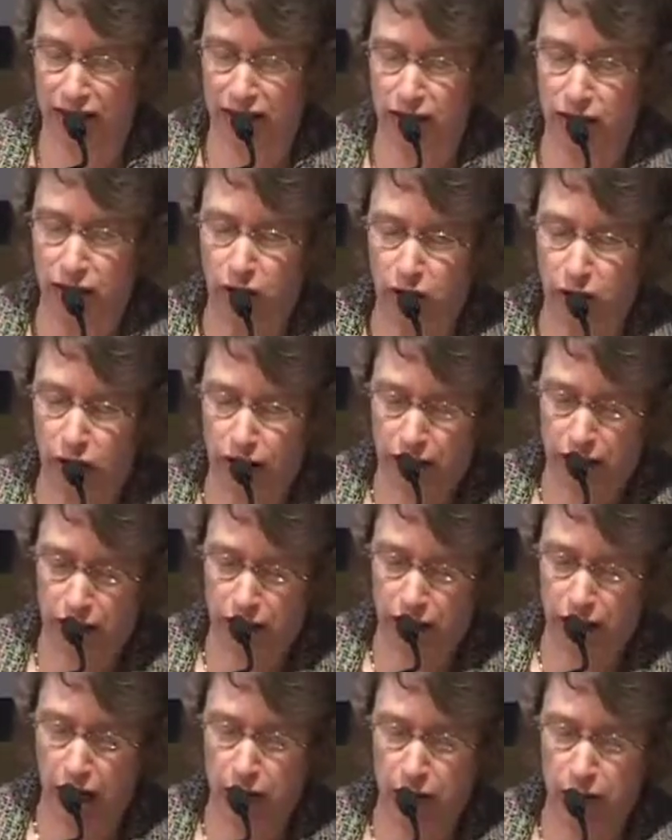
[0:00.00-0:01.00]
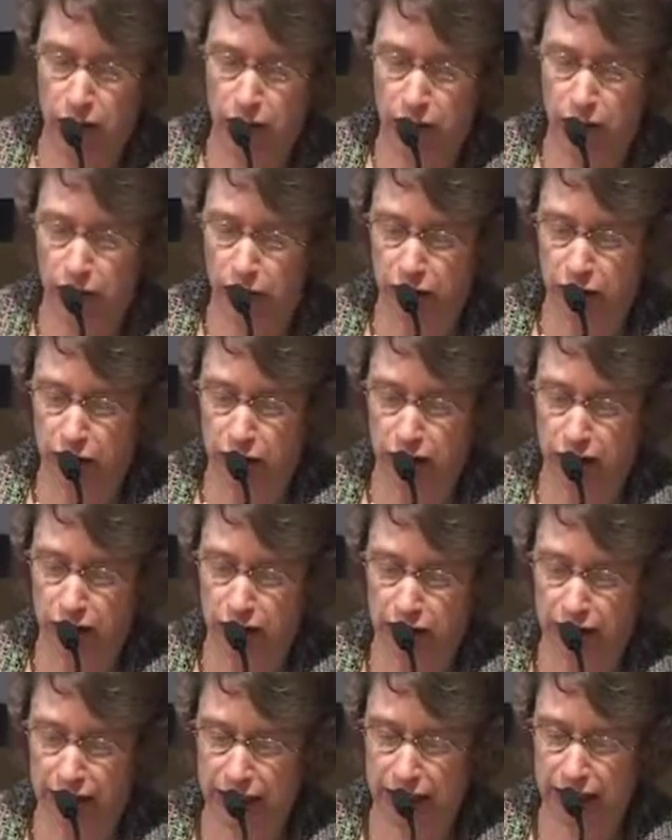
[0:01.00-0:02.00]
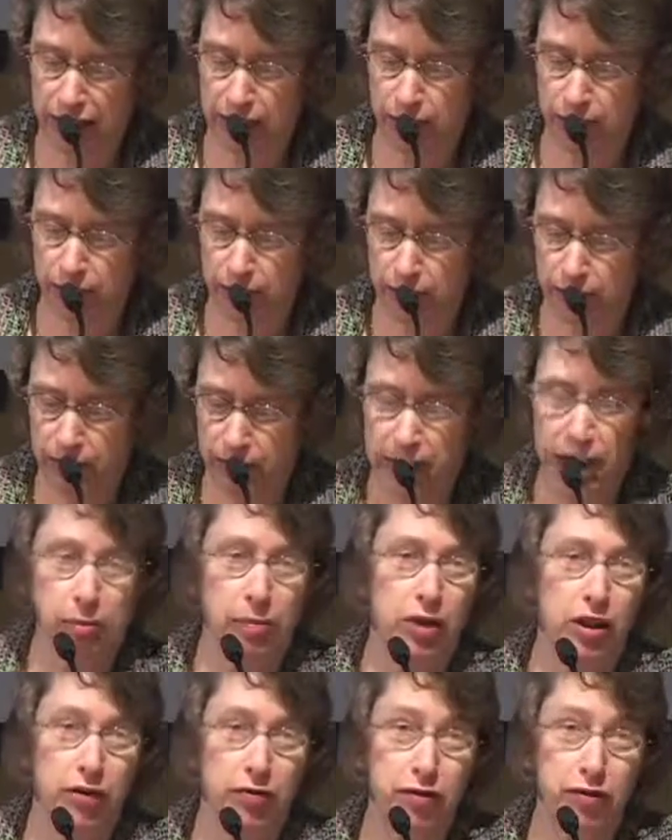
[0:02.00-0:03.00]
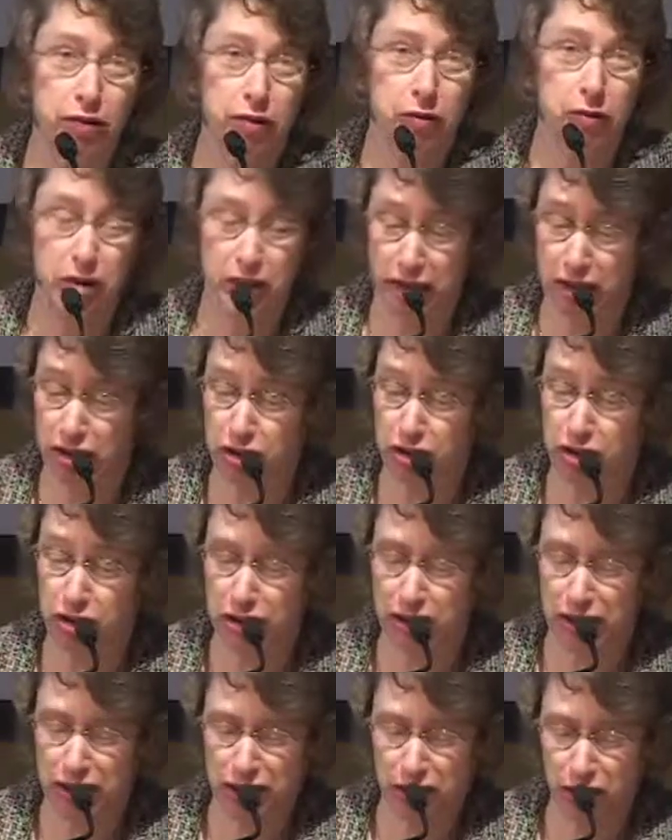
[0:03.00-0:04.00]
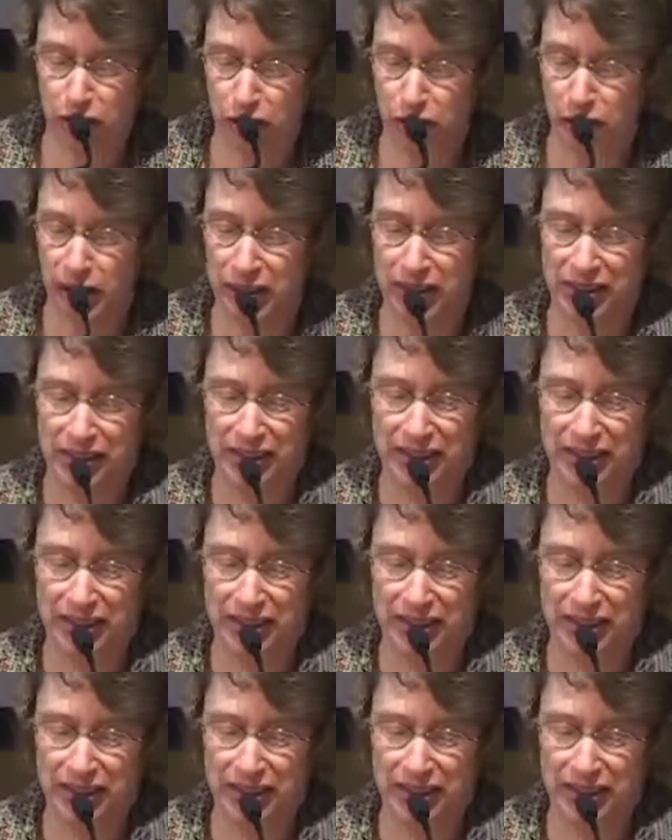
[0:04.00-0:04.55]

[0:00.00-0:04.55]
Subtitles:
know what chapter and verse, you'll see that I'm skipping a few sections here, but